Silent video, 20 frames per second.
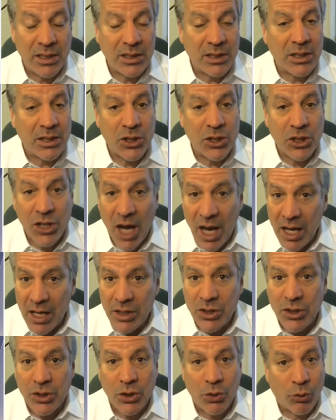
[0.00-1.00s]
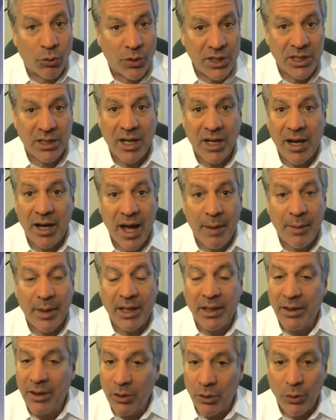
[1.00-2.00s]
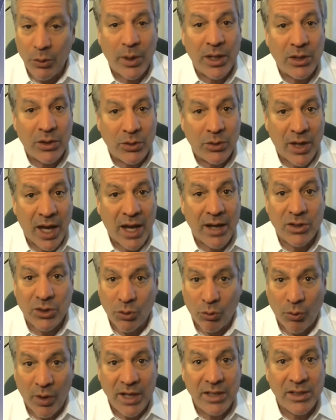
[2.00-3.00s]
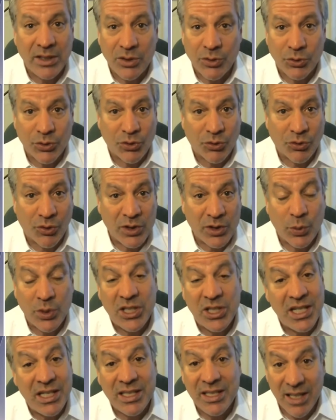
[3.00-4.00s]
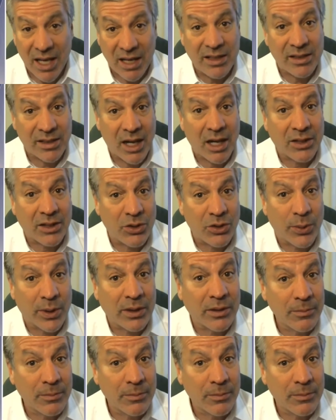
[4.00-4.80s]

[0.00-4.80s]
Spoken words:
change the risk dynamic, and the only way you do that is to raise interest rates, which he said he's not doing.